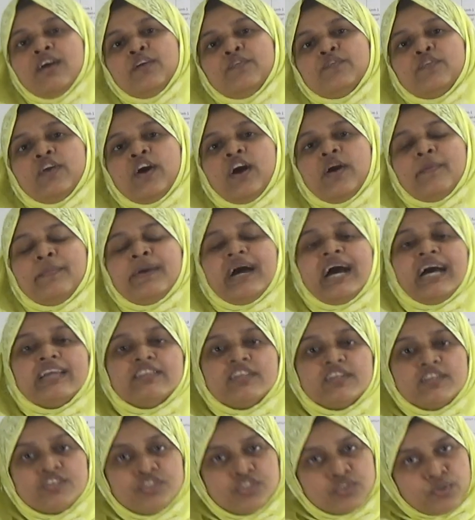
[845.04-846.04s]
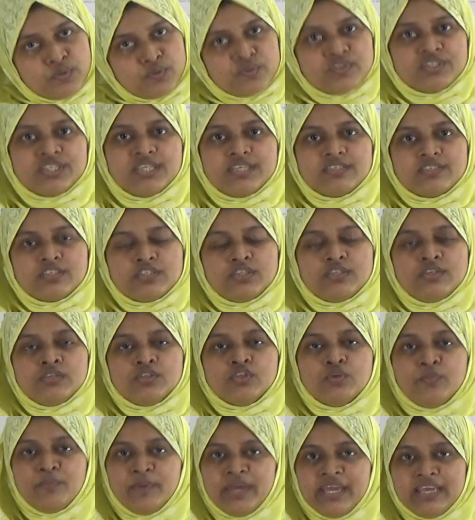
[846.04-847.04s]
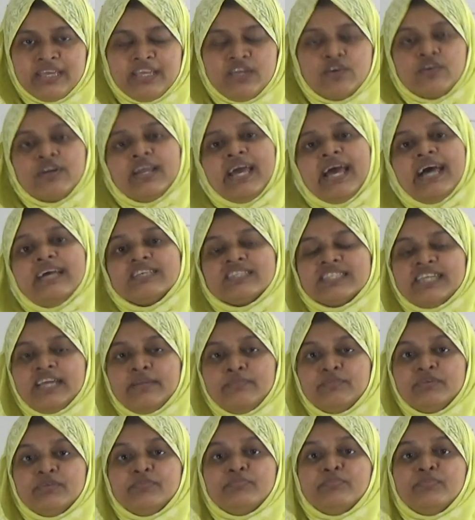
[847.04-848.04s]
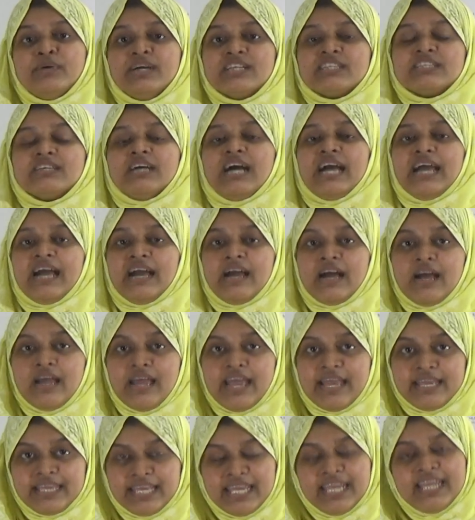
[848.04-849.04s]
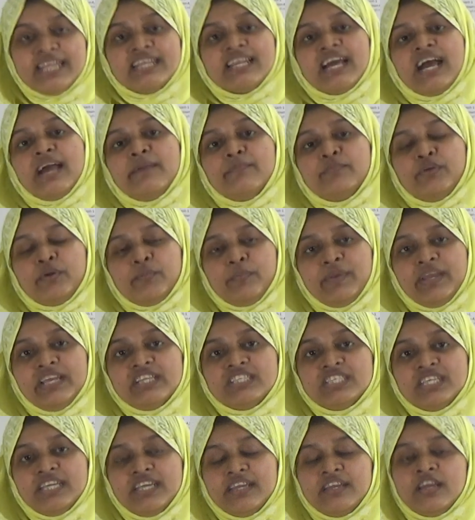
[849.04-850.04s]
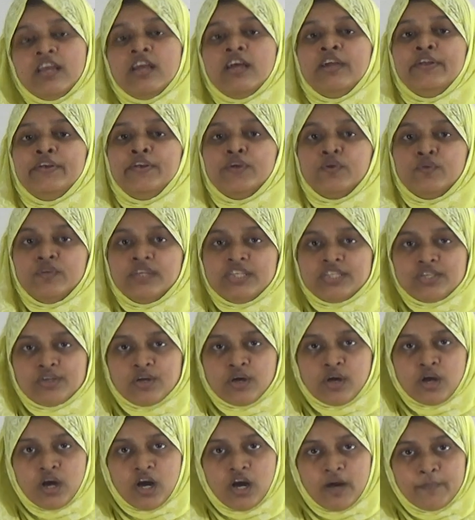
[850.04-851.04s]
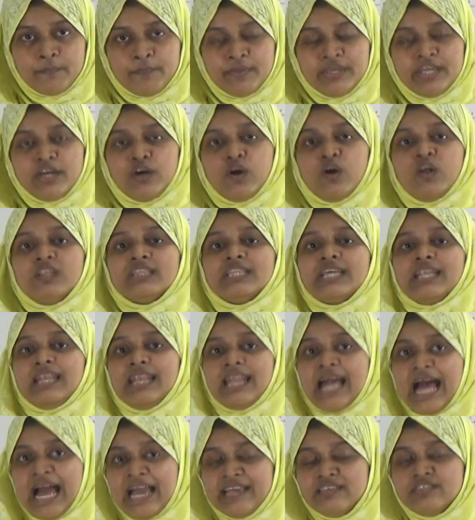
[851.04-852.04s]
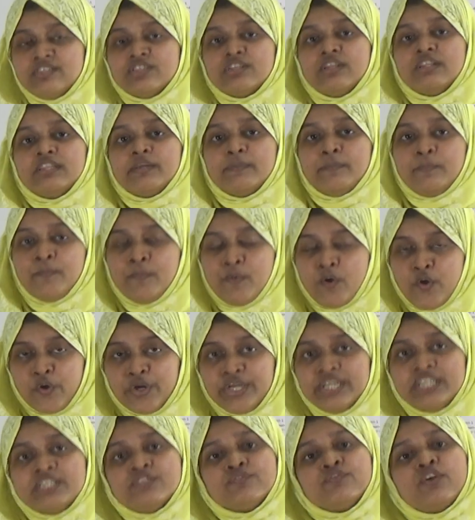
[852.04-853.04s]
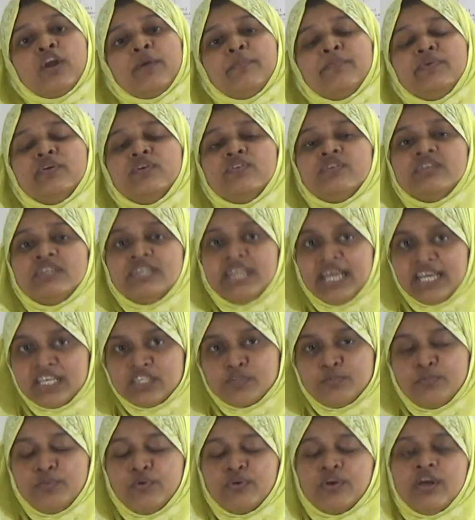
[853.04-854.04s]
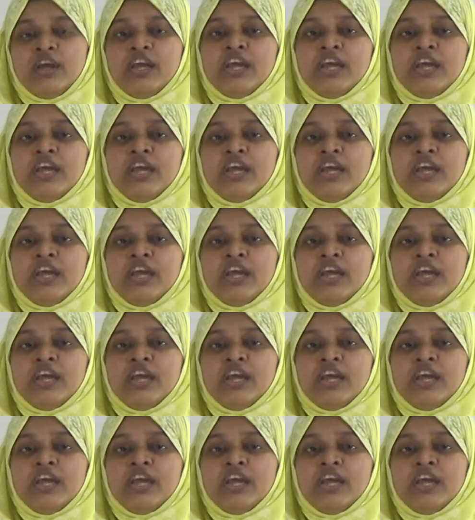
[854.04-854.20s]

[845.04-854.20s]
from other sources to make your assignment. But again, I'm repeating, no need to copy all the lines, all the points from your textbook.